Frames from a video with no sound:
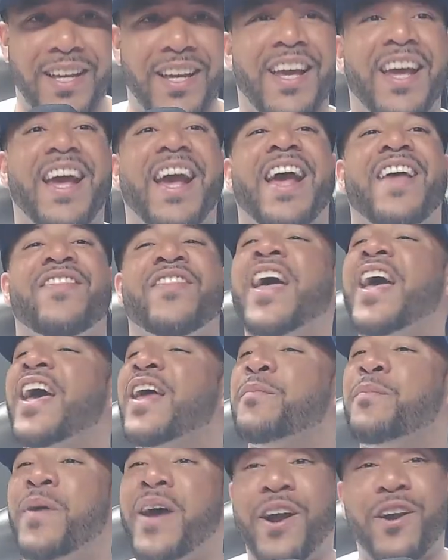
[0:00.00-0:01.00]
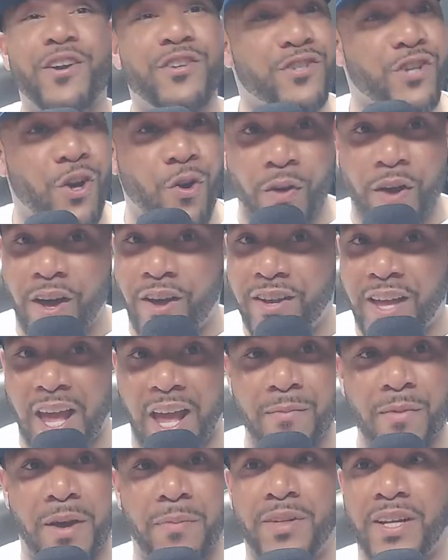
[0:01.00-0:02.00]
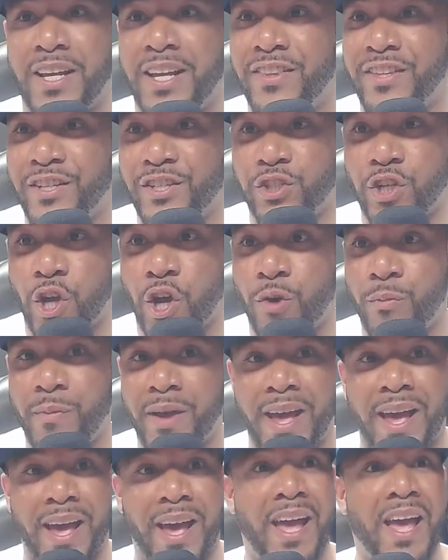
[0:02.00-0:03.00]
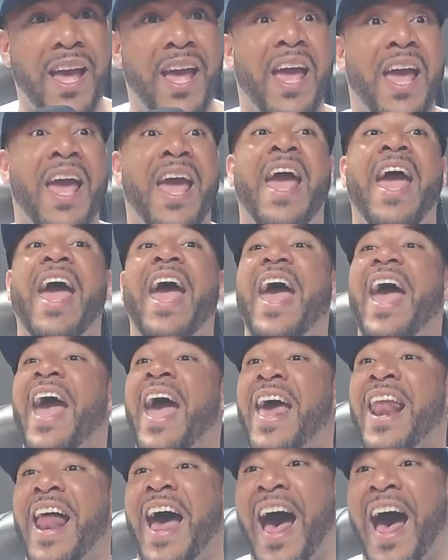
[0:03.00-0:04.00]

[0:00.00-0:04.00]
And then Paris Noel came up to end the show, man. And